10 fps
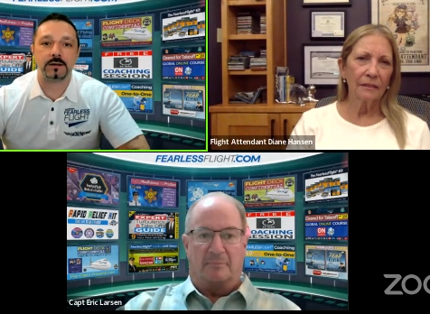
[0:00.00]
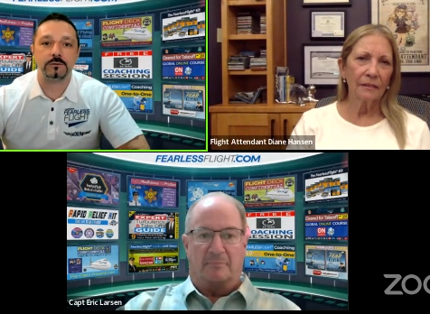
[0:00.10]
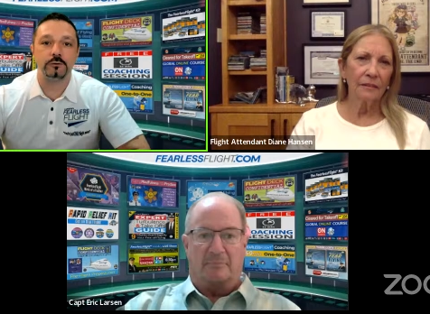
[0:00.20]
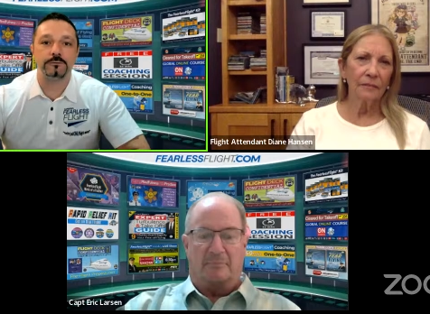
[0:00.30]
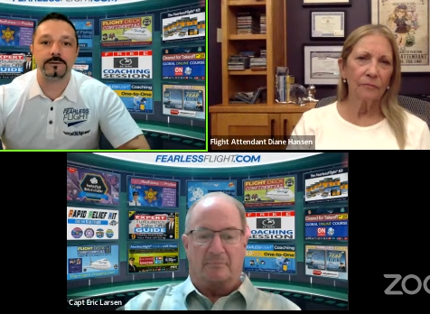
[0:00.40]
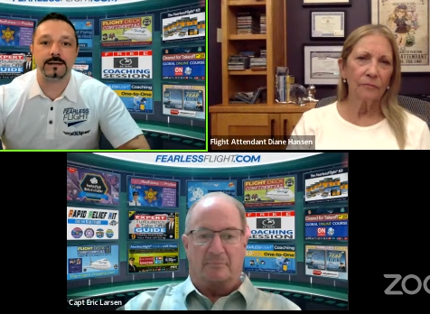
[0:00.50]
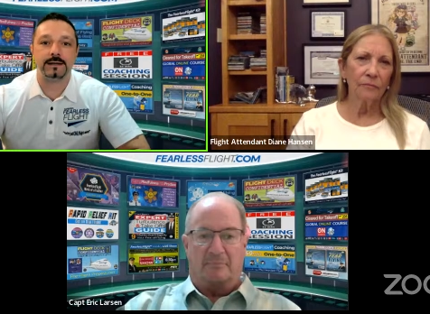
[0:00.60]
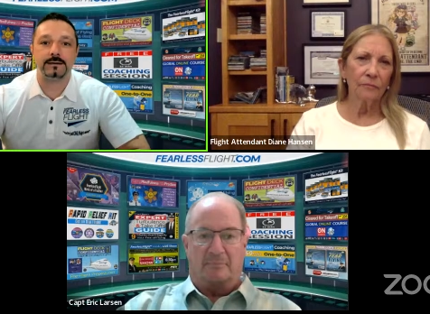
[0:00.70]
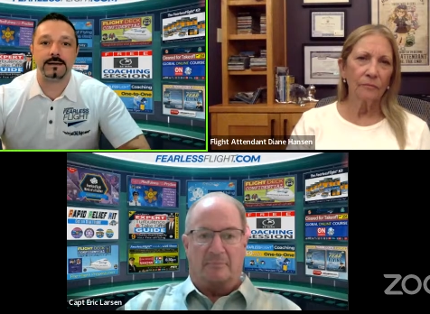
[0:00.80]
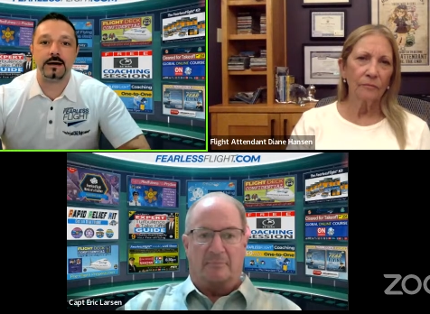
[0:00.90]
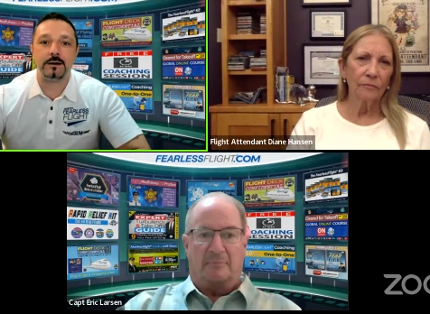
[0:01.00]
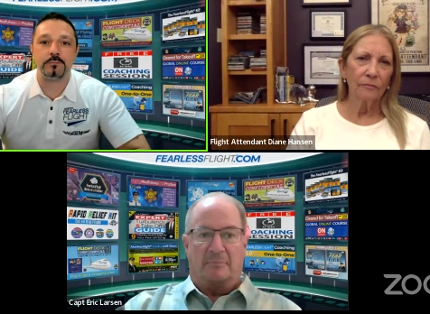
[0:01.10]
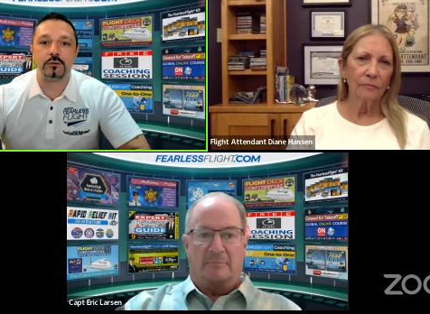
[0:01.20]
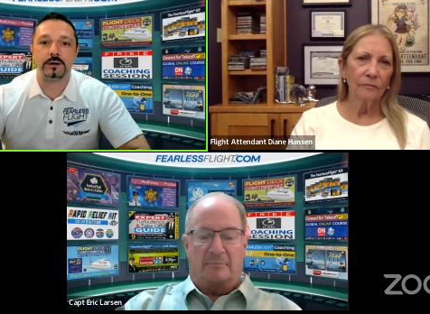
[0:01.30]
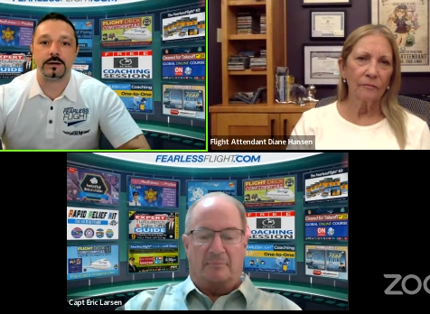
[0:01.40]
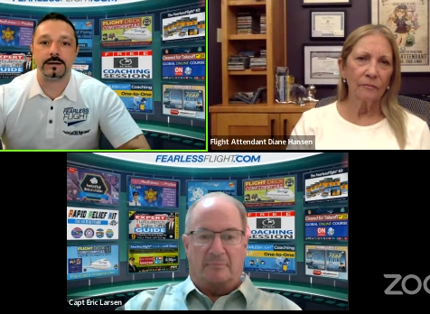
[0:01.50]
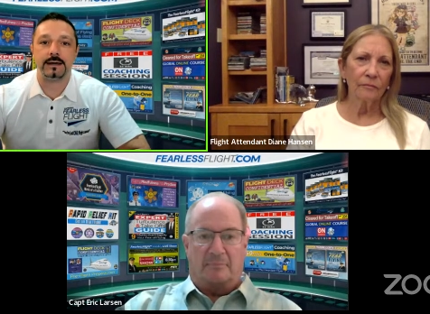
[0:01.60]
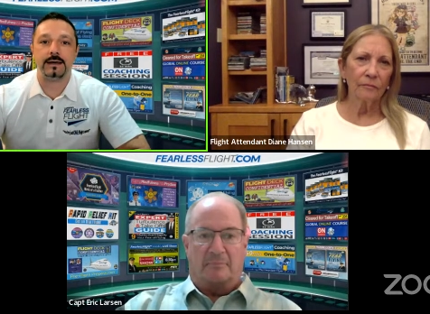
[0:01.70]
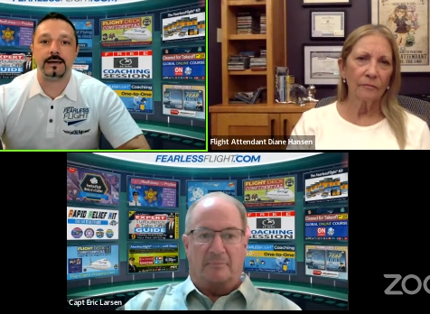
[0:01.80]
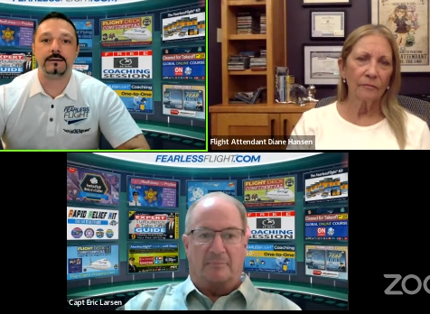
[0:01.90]
Speaker 1: Newfoundland airport,
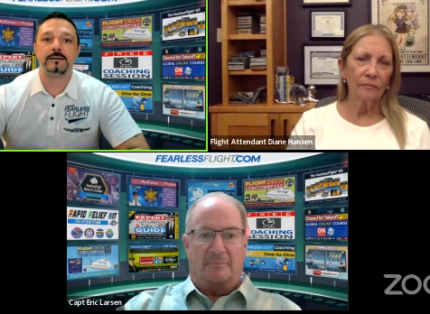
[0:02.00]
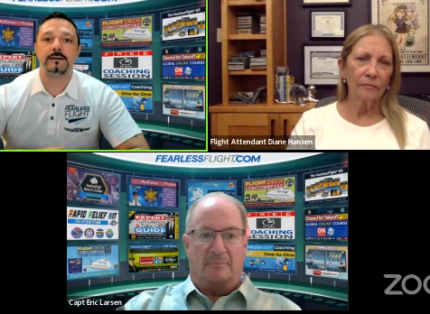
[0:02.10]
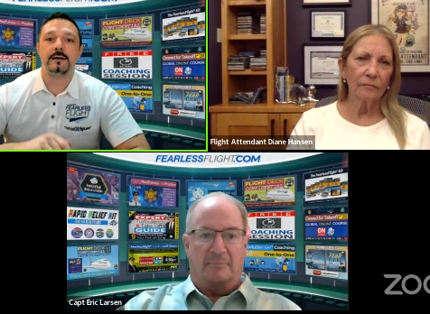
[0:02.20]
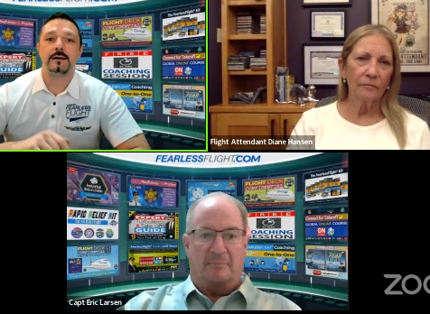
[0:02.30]
and